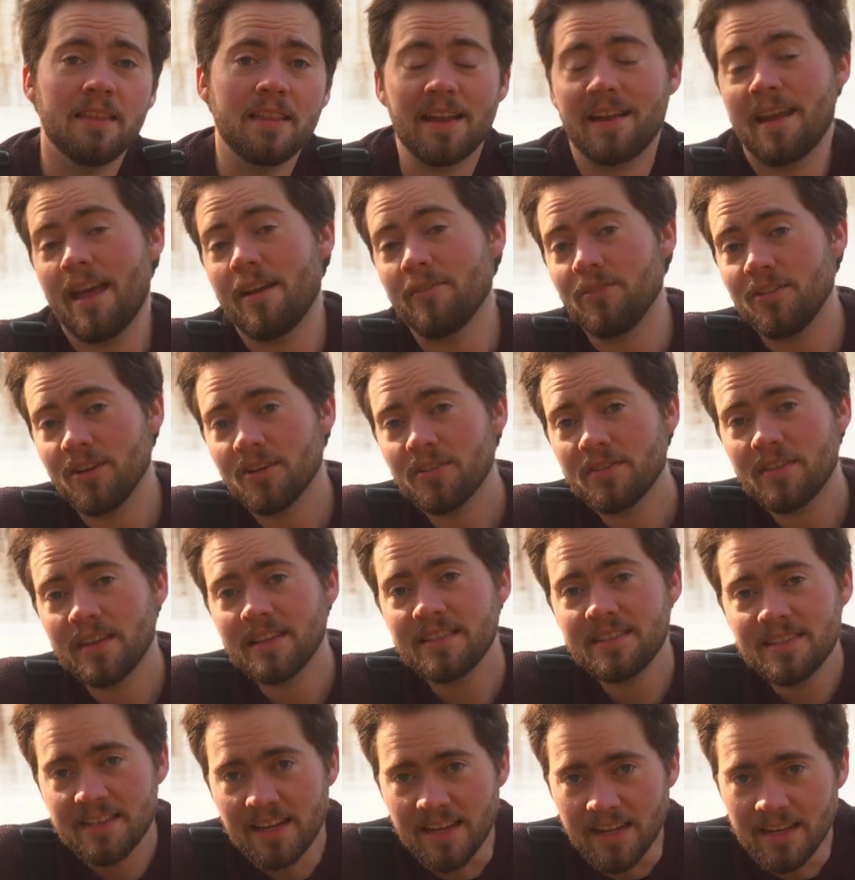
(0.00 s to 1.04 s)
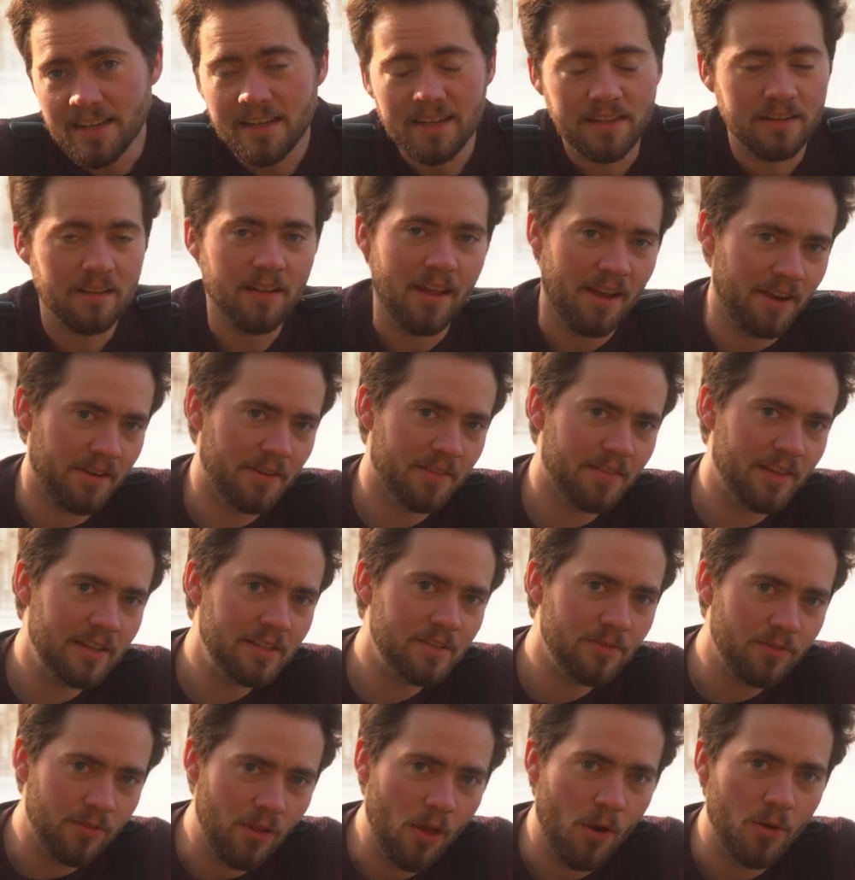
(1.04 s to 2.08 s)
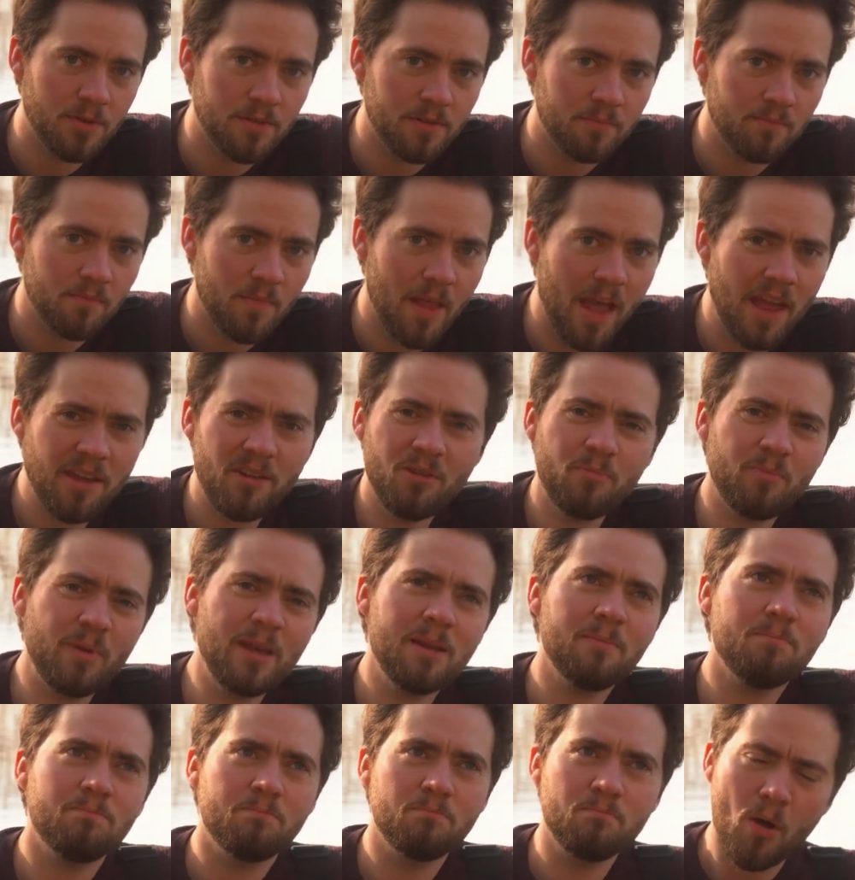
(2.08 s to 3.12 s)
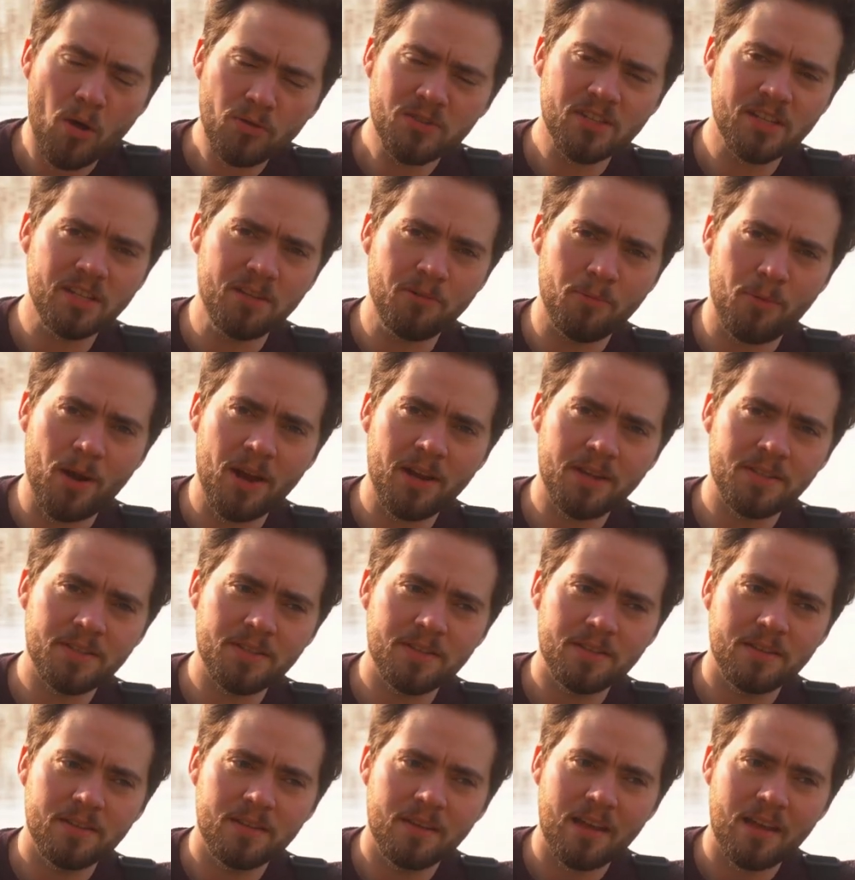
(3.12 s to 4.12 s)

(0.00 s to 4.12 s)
that heavier things sink and lighter things float, and you'd be mostly right